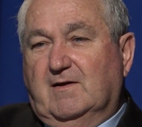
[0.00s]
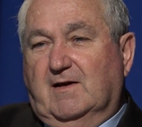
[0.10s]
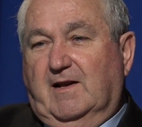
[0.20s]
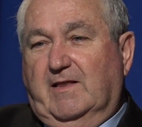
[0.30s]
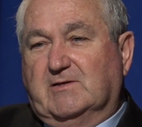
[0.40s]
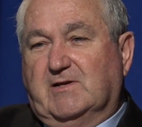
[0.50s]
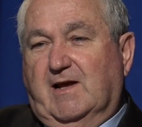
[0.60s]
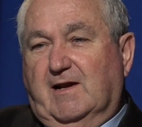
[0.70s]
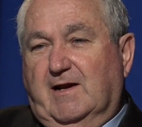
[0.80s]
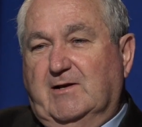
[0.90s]
And in this
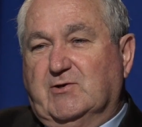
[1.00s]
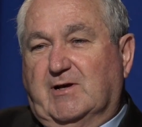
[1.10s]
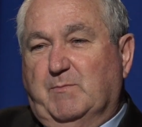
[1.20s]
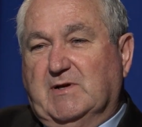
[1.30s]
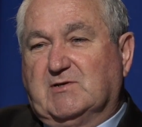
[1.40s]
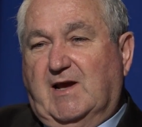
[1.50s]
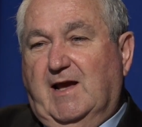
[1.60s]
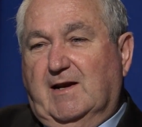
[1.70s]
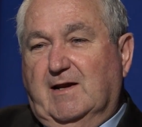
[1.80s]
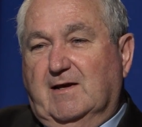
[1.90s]
day and age, it can be
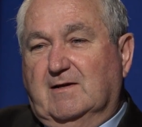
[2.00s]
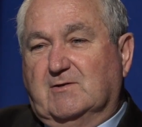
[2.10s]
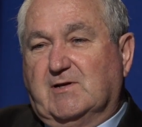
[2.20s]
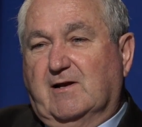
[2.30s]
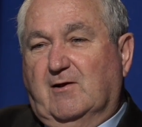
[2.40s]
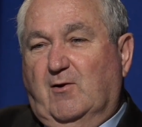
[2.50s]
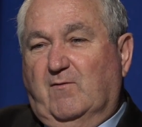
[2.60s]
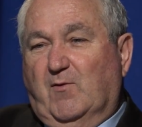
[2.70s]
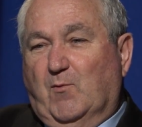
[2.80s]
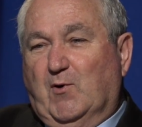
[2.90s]
scanned in and sent all
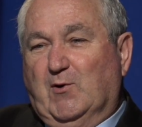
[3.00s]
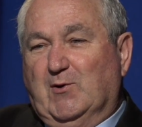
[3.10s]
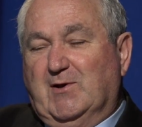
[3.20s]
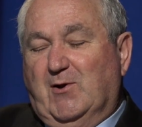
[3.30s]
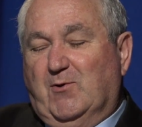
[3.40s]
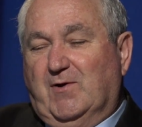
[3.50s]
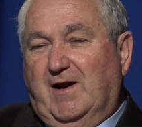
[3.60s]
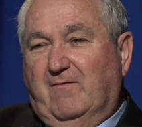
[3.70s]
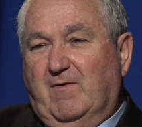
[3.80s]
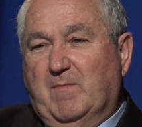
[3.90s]
over the world, you know, and
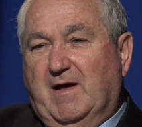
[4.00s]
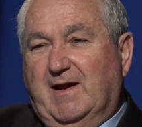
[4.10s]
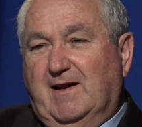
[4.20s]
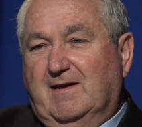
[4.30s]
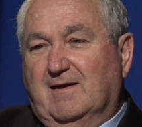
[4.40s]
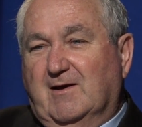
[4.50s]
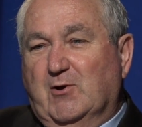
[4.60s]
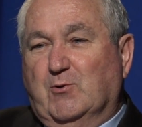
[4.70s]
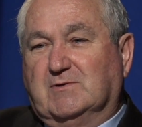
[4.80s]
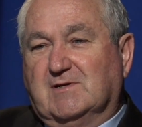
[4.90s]
everybody
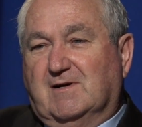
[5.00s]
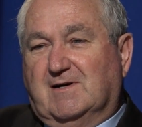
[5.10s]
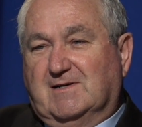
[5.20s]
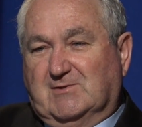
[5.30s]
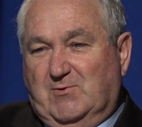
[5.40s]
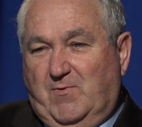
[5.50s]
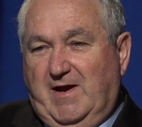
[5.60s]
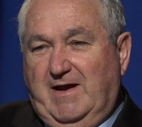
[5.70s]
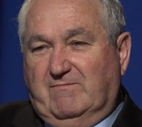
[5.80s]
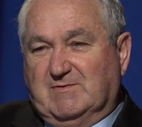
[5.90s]
oohs and ahs and
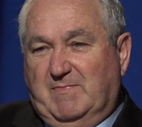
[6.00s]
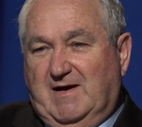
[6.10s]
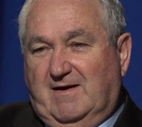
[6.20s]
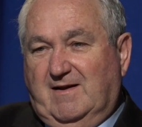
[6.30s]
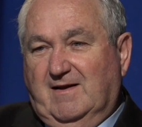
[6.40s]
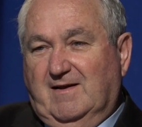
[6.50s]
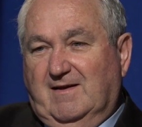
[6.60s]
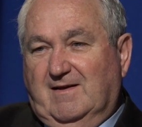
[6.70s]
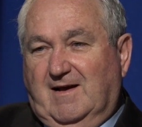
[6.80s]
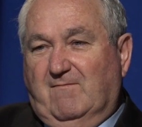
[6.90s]
raves about,
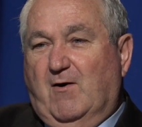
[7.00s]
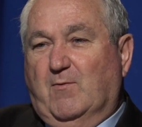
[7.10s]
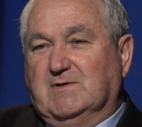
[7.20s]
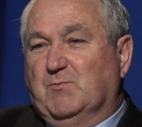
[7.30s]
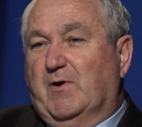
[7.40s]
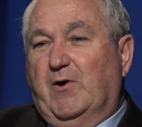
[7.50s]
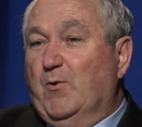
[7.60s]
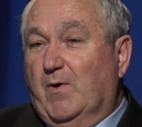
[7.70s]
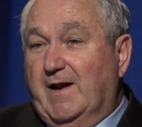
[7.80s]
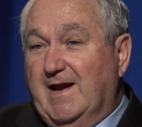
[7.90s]
I've always
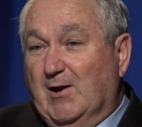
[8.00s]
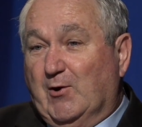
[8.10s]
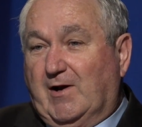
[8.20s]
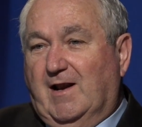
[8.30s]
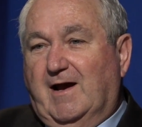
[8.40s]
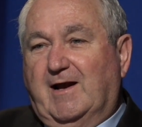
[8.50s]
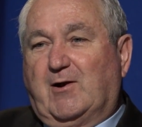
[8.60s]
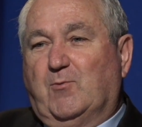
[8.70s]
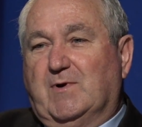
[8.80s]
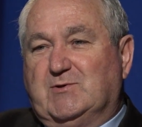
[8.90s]
wondered what he looked like
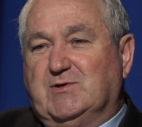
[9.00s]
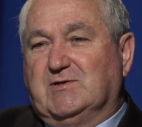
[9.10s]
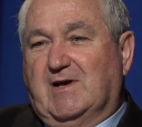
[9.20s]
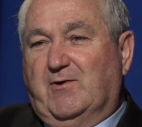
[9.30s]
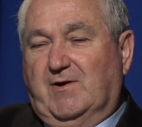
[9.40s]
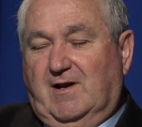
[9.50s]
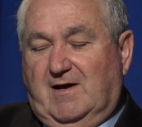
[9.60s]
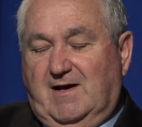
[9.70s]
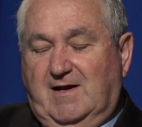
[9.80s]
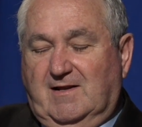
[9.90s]
or what she sounded
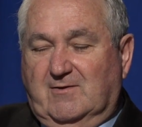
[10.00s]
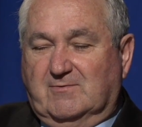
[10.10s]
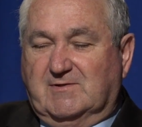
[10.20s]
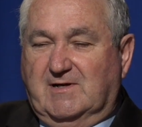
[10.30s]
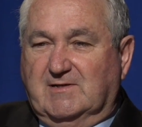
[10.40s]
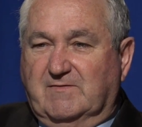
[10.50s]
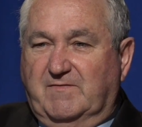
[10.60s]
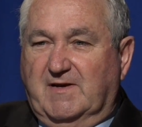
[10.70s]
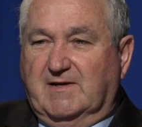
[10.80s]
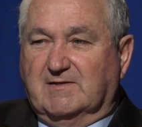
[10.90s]
like and those kinds of
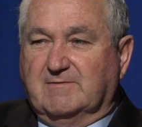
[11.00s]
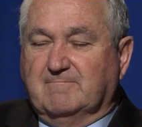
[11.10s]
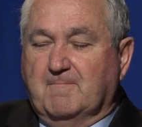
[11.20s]
things.